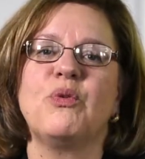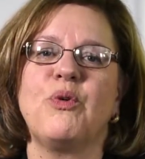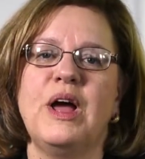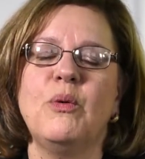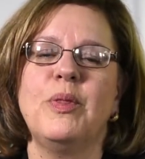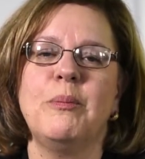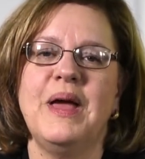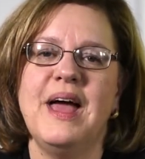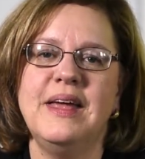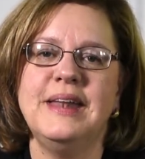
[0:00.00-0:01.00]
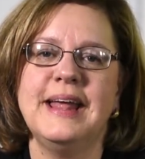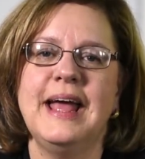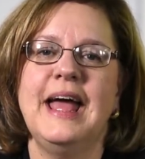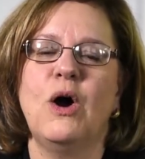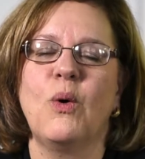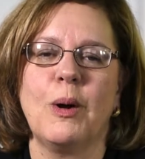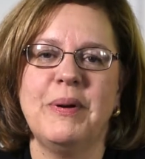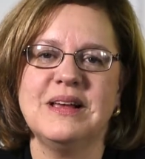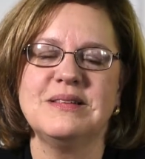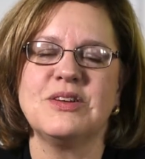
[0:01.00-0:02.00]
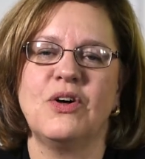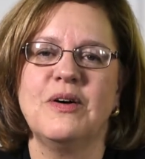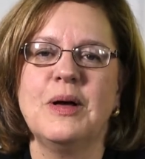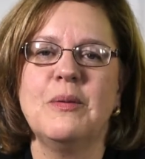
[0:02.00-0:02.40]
write with a pen or a pencil,